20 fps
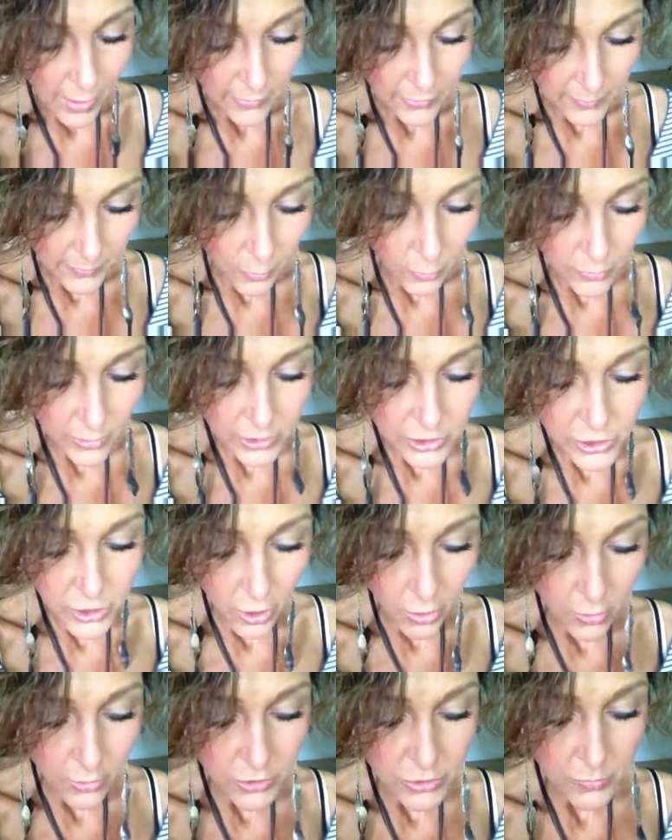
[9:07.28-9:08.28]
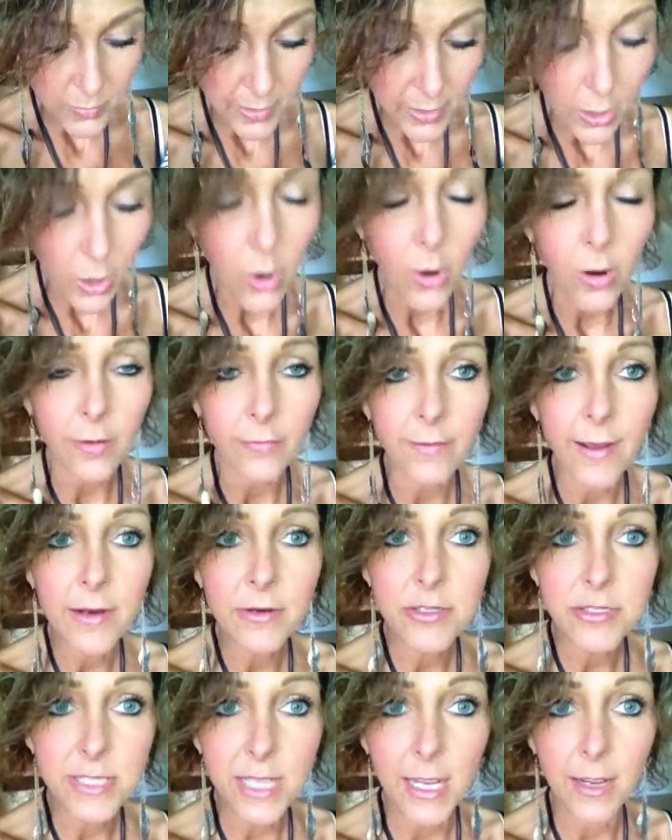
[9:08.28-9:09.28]
the more in charge we are of
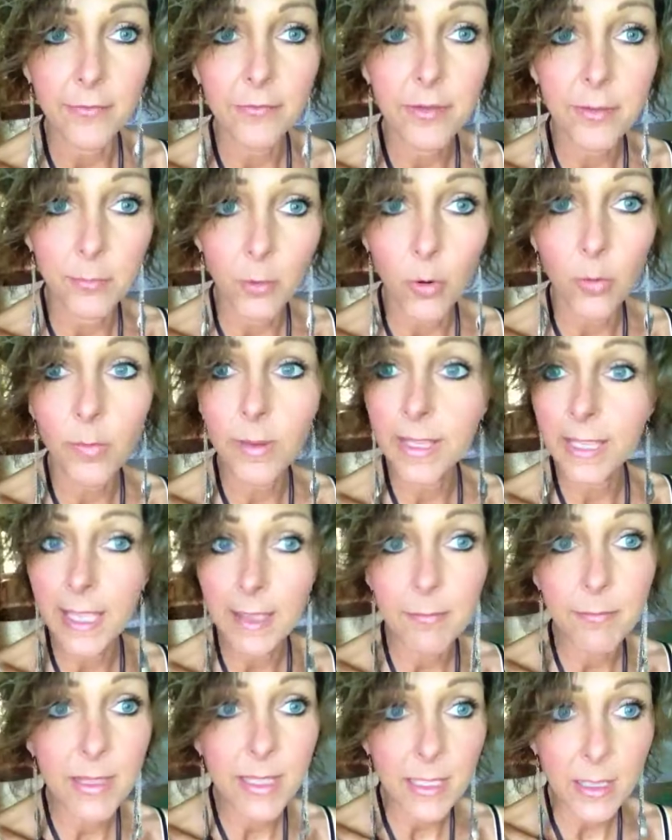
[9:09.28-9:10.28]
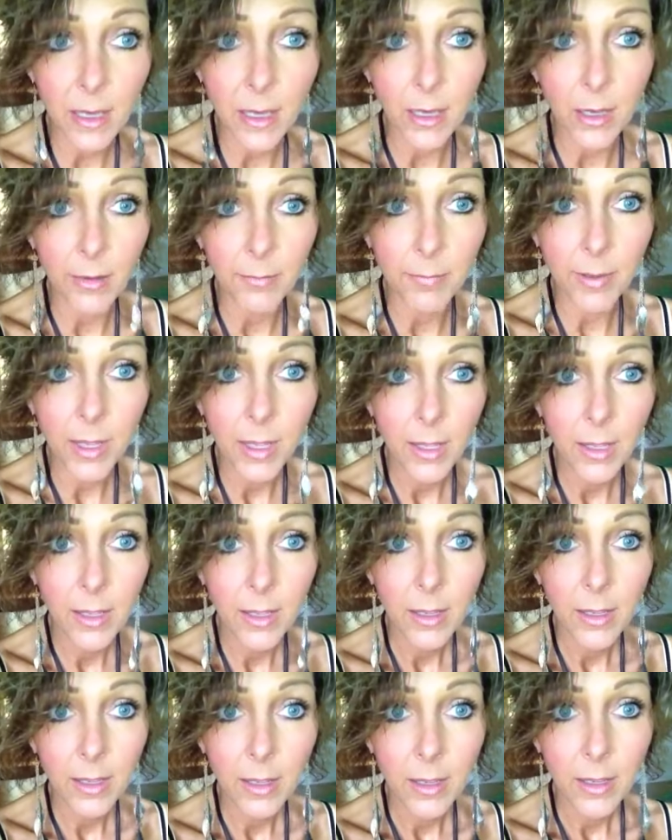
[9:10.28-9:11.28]
ourselves, the more we can become
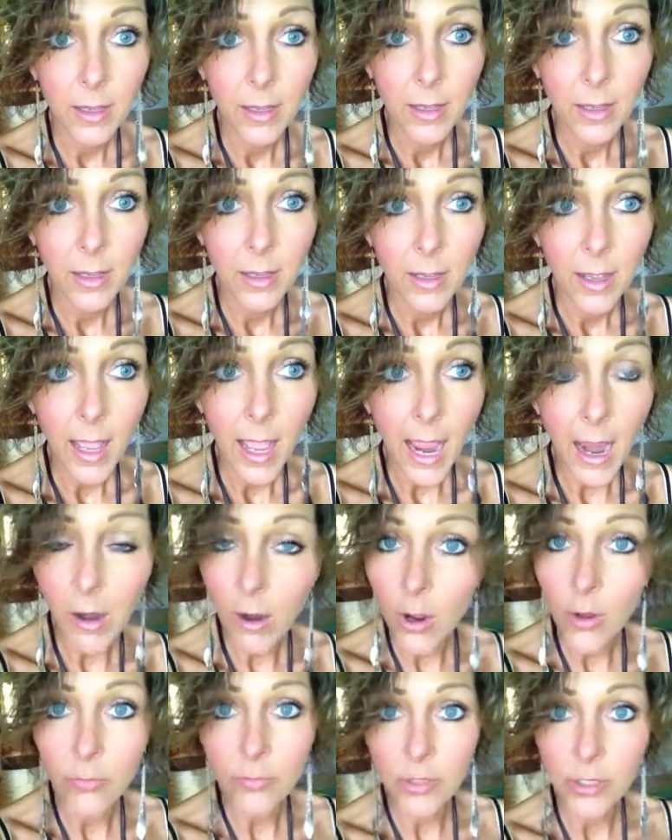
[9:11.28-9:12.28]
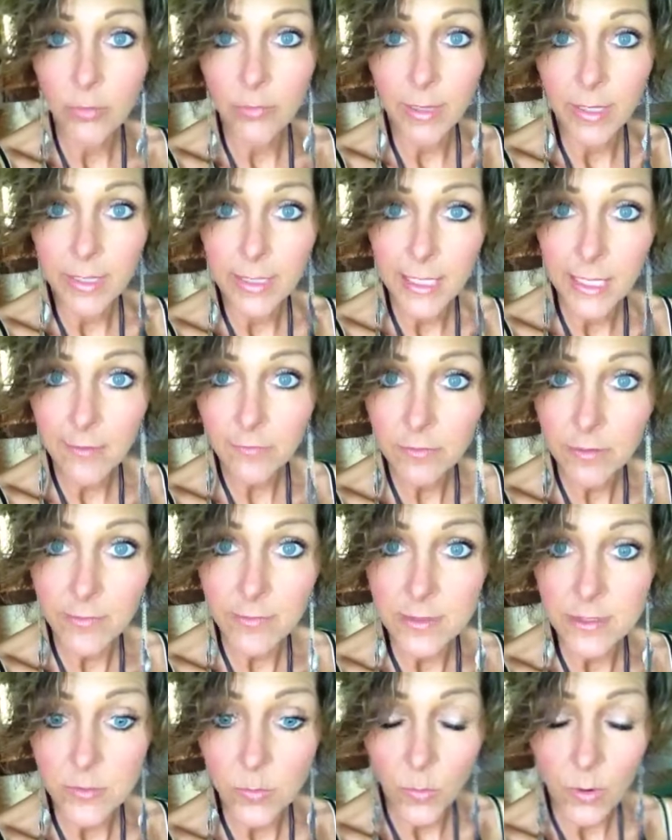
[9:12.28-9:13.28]
our own unique gift to
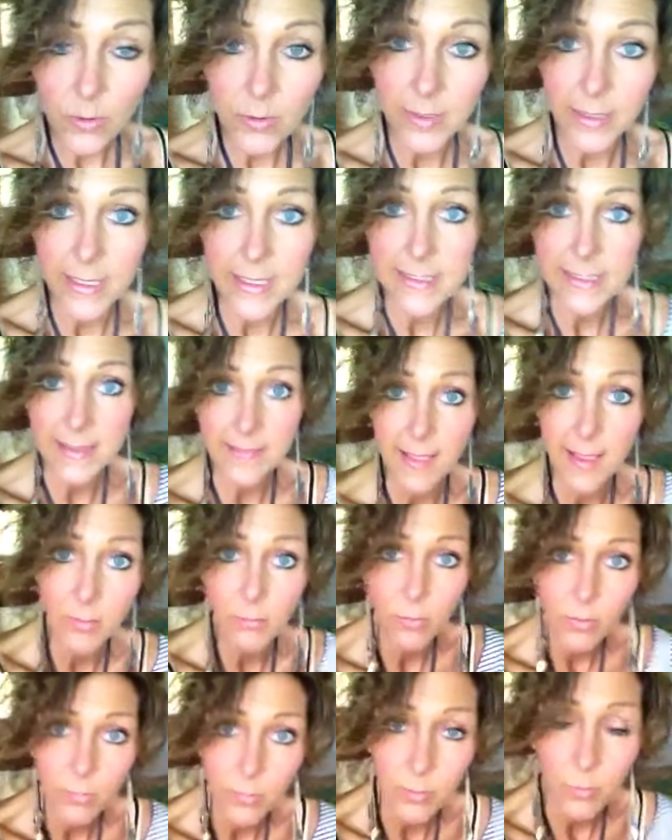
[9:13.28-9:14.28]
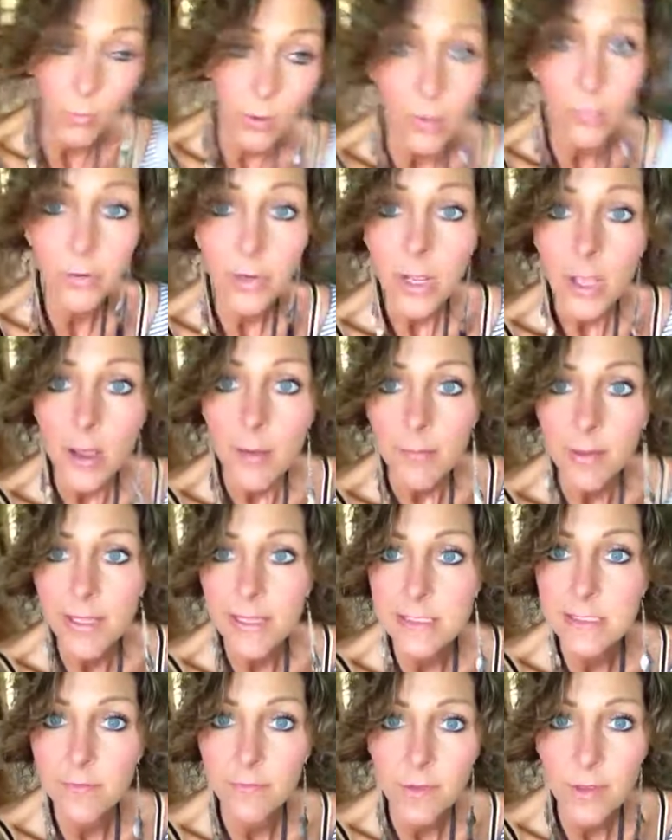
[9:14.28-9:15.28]
this world. And isn't that what we want?
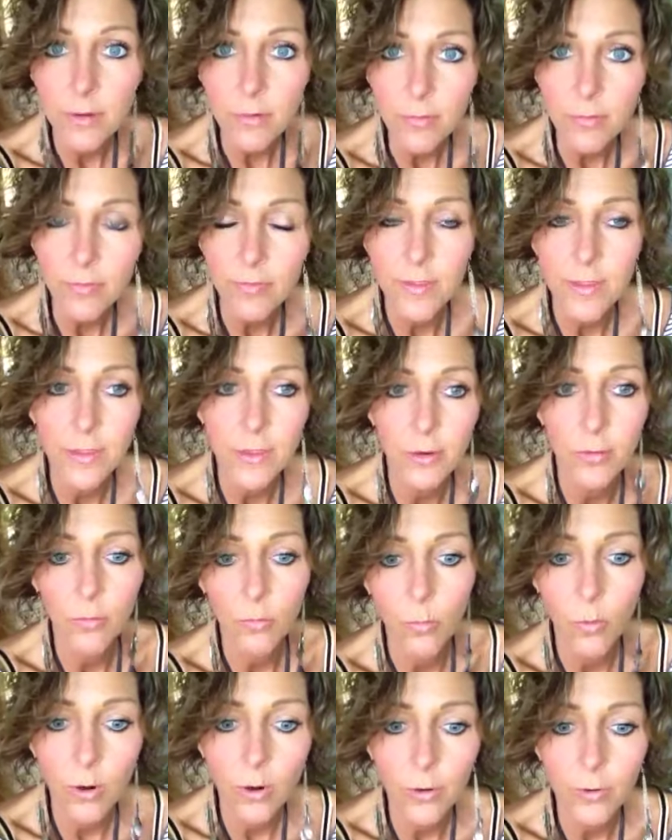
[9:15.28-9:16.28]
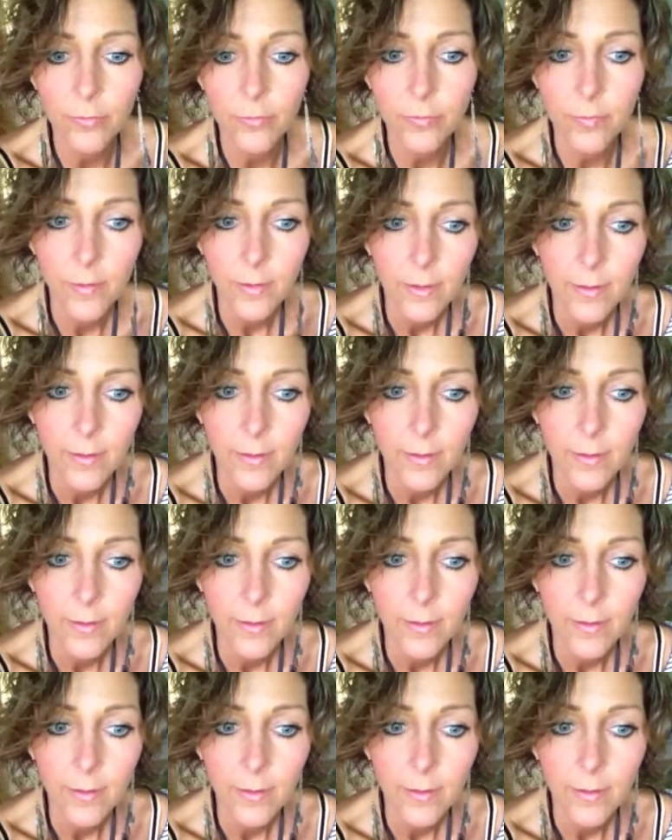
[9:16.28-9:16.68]
Because if you don't think you're worth